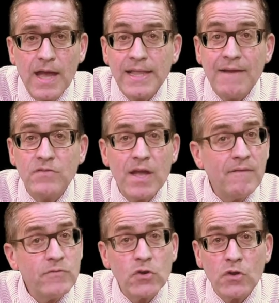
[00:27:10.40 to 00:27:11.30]
And have you
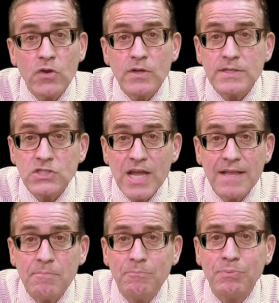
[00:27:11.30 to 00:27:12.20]
ever
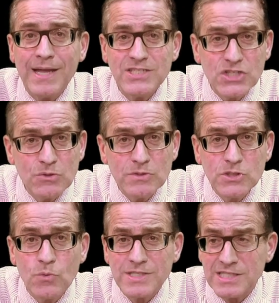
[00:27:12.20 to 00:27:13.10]
said, bless you,
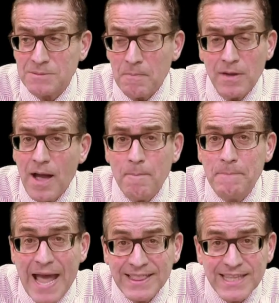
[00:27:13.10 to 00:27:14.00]
to a, a
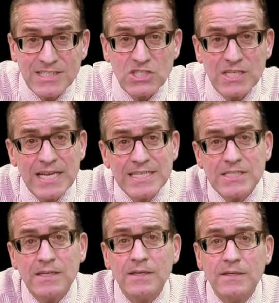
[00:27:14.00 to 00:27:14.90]
pet that
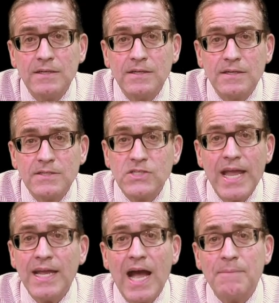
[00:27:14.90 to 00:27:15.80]
sneezed?
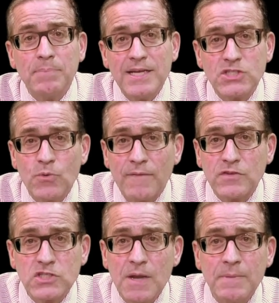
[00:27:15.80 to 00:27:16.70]
Saying God bless you
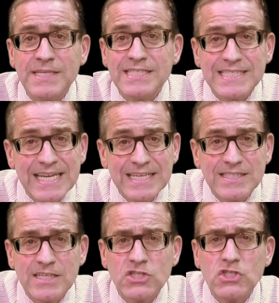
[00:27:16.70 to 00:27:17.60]
after someone has
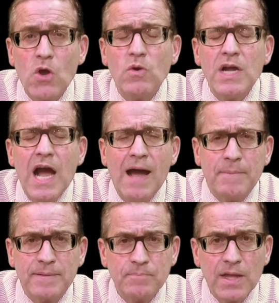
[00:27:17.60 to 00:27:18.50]
sneezed is so
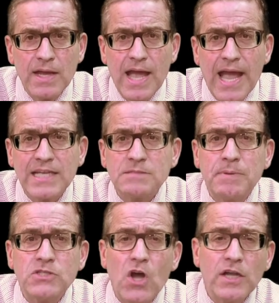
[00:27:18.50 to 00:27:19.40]
common and has
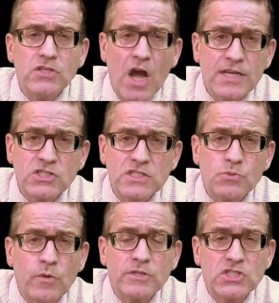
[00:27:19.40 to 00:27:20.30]
been taught to us
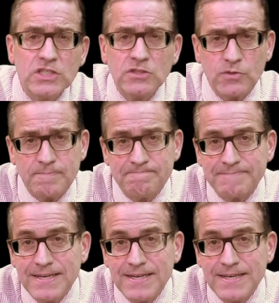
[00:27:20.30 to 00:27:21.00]
since we were children.